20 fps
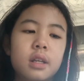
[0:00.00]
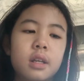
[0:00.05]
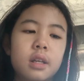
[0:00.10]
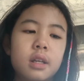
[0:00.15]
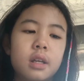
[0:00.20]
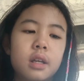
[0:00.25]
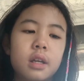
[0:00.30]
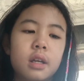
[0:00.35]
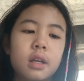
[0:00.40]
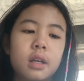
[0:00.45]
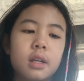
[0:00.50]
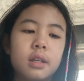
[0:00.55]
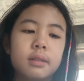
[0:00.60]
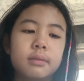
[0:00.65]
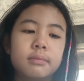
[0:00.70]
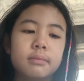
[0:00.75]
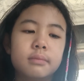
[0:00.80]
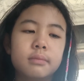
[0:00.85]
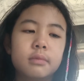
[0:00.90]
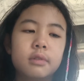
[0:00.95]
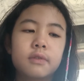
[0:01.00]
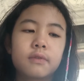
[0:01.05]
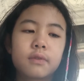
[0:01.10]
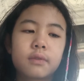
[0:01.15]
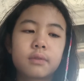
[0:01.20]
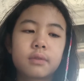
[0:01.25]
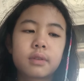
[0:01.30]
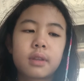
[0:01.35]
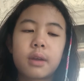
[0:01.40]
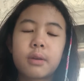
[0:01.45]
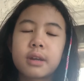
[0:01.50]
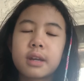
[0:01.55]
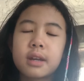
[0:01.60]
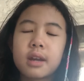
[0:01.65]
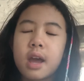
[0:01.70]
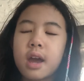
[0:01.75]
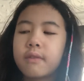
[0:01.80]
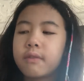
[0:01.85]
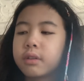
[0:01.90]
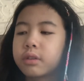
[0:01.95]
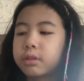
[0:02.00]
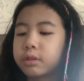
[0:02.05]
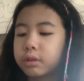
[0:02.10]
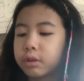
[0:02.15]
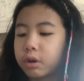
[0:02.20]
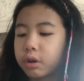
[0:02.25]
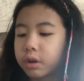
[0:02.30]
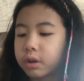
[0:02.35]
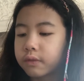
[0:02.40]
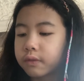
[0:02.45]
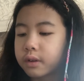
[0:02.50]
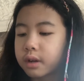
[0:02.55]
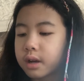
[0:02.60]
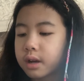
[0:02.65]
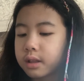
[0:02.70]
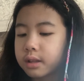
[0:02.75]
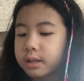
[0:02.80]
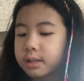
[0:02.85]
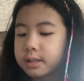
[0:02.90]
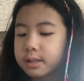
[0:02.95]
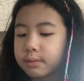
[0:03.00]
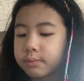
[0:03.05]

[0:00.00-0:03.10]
They didn't have a lot of colors.